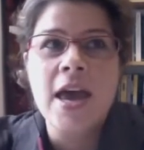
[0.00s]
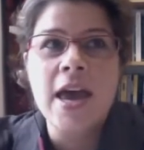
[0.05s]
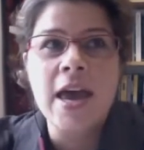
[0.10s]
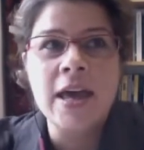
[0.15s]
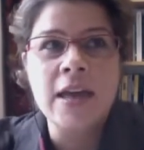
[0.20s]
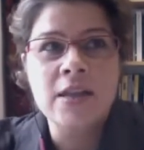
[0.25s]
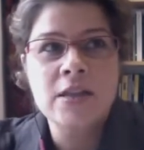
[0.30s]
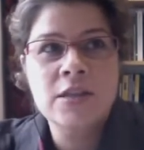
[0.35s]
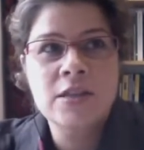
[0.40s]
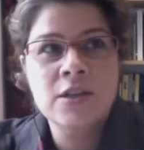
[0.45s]

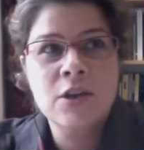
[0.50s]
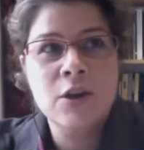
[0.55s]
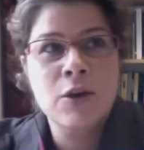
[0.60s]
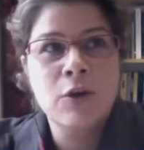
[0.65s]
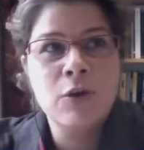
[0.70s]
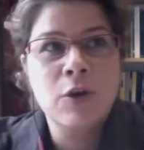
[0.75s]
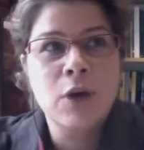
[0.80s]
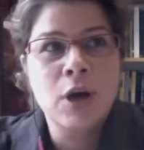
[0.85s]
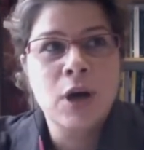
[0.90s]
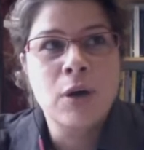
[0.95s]
And
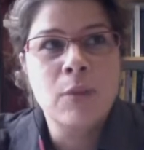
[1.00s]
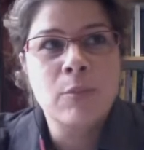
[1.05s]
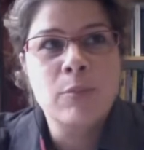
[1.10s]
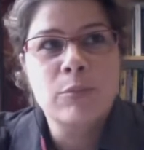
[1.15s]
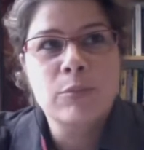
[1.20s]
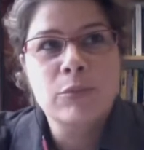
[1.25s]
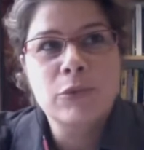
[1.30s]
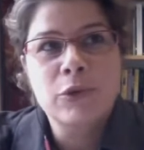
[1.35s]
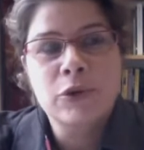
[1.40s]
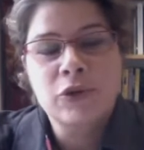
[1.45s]
so,
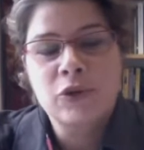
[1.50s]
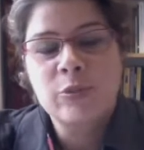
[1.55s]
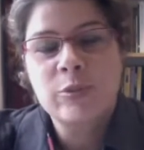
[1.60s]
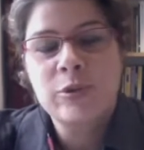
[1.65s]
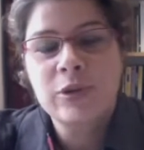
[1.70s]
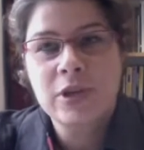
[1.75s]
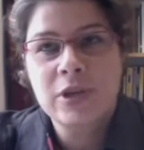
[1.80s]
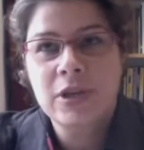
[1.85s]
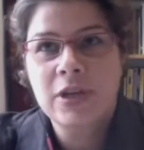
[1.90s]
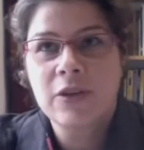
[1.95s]
or to
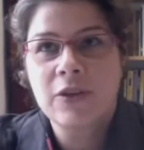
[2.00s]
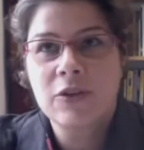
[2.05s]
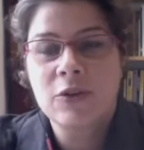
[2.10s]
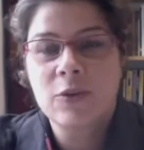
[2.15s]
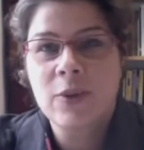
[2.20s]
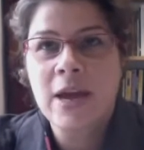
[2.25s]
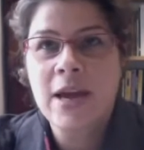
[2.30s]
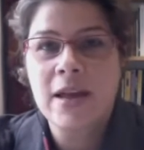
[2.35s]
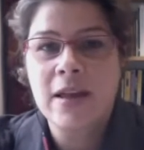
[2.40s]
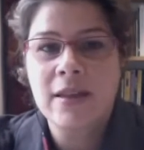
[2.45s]
put it another way,